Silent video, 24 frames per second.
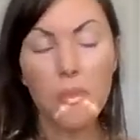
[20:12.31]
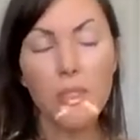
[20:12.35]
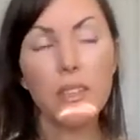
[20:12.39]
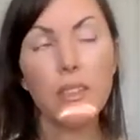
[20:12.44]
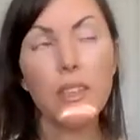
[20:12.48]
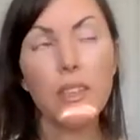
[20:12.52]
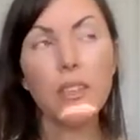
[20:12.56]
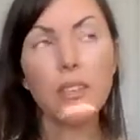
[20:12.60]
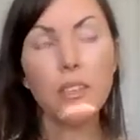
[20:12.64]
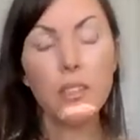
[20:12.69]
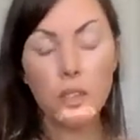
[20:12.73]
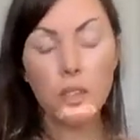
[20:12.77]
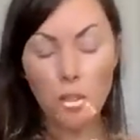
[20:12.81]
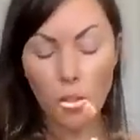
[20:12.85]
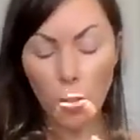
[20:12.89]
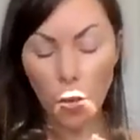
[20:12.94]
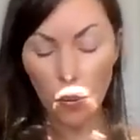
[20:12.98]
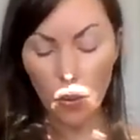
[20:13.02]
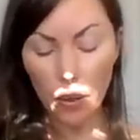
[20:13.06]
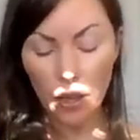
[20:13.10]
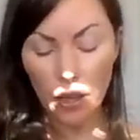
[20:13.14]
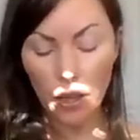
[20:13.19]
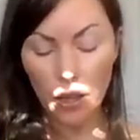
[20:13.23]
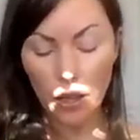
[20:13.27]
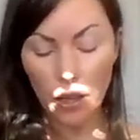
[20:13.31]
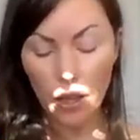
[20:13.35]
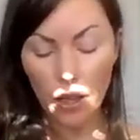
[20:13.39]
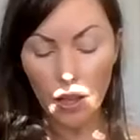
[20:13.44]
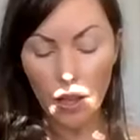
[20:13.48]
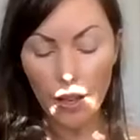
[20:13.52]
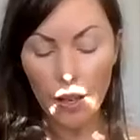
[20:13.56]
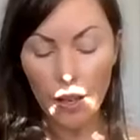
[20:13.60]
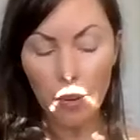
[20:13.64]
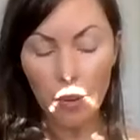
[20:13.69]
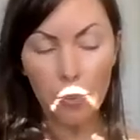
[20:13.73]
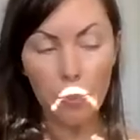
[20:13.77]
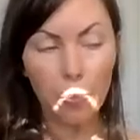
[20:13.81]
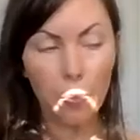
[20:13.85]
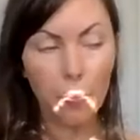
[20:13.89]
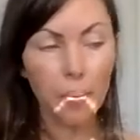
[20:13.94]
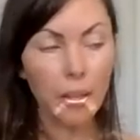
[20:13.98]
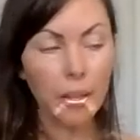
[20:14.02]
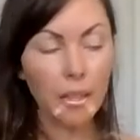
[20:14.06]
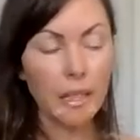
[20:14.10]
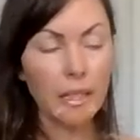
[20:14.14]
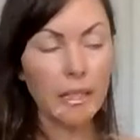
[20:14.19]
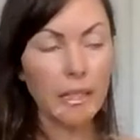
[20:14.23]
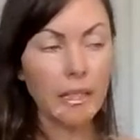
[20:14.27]
This is going up
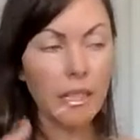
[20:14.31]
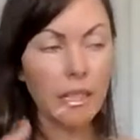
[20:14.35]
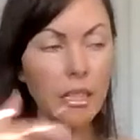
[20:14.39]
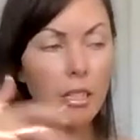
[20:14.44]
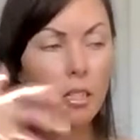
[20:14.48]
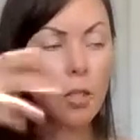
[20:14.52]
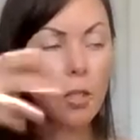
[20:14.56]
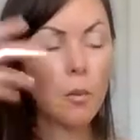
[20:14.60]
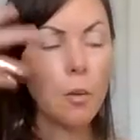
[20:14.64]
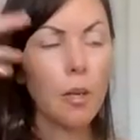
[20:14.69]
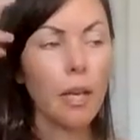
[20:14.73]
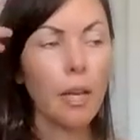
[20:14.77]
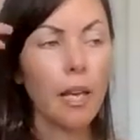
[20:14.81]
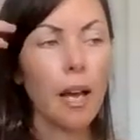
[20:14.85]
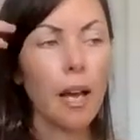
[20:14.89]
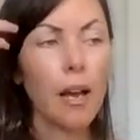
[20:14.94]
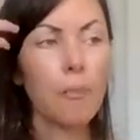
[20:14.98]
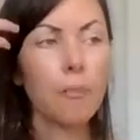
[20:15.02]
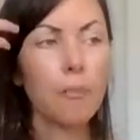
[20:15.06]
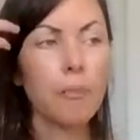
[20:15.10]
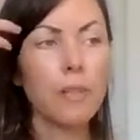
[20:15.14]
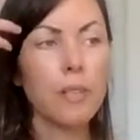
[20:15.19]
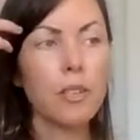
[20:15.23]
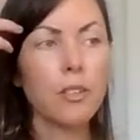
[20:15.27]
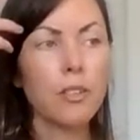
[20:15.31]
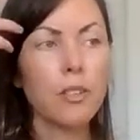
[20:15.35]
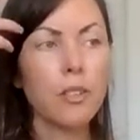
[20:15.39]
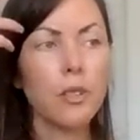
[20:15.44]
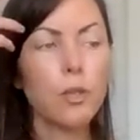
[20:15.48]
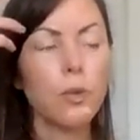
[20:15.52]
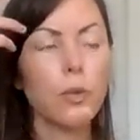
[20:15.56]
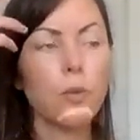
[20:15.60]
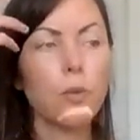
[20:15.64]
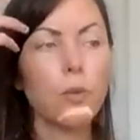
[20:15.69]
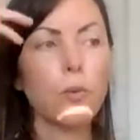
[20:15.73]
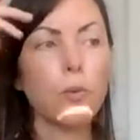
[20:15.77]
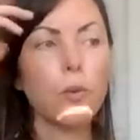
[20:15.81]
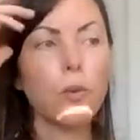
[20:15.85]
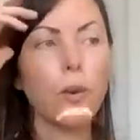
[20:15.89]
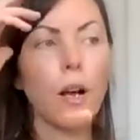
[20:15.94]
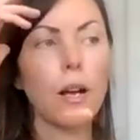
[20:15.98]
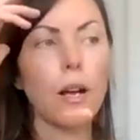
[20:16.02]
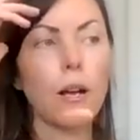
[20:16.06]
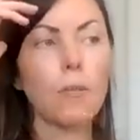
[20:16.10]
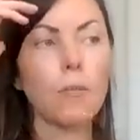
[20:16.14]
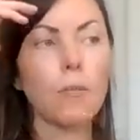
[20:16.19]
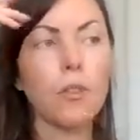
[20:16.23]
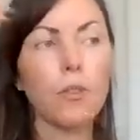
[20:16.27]
and continuing up into
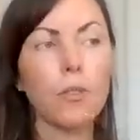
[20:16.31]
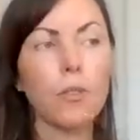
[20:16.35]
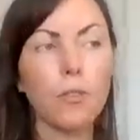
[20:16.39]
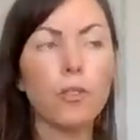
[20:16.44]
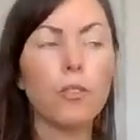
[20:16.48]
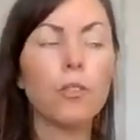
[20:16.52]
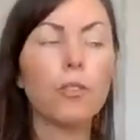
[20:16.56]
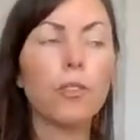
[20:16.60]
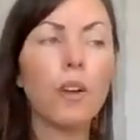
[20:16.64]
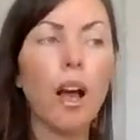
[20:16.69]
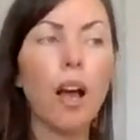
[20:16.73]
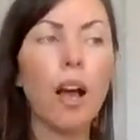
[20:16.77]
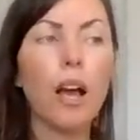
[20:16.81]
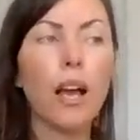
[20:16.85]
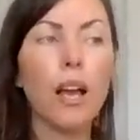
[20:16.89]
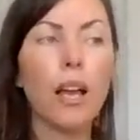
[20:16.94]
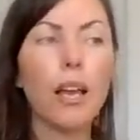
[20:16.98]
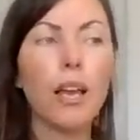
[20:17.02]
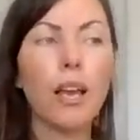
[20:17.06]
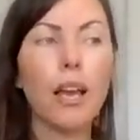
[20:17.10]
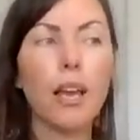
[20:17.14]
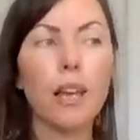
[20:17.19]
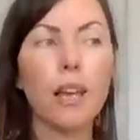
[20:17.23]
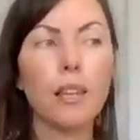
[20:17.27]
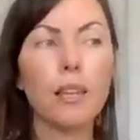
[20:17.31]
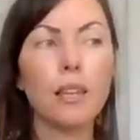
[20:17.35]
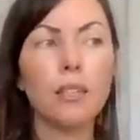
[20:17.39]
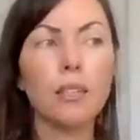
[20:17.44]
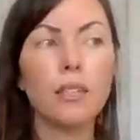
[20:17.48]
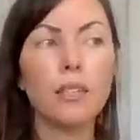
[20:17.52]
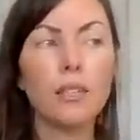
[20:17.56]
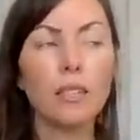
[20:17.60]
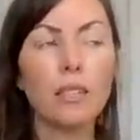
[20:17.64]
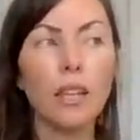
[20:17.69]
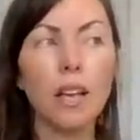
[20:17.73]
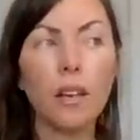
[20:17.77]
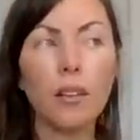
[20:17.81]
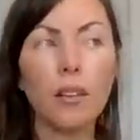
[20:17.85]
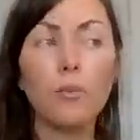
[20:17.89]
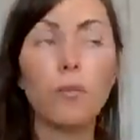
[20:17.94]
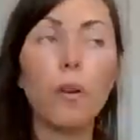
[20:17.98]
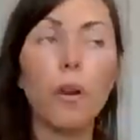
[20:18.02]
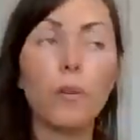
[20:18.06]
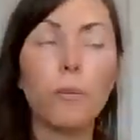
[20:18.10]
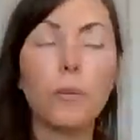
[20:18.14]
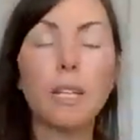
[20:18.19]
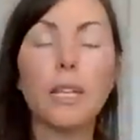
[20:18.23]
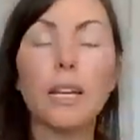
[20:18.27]
the third eye, and this is kind of
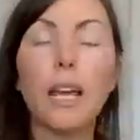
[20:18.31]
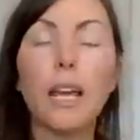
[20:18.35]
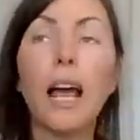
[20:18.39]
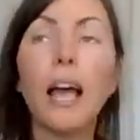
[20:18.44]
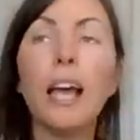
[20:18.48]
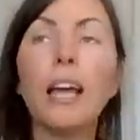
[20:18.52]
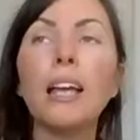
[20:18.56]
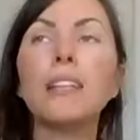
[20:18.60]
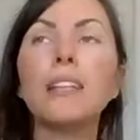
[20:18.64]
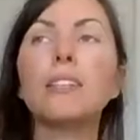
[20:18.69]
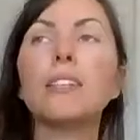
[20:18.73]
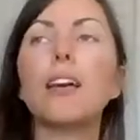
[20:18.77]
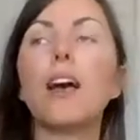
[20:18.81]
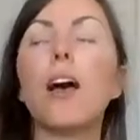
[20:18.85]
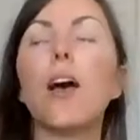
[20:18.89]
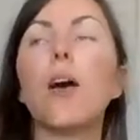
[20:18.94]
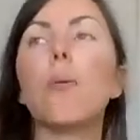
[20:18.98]
where I'm going to end.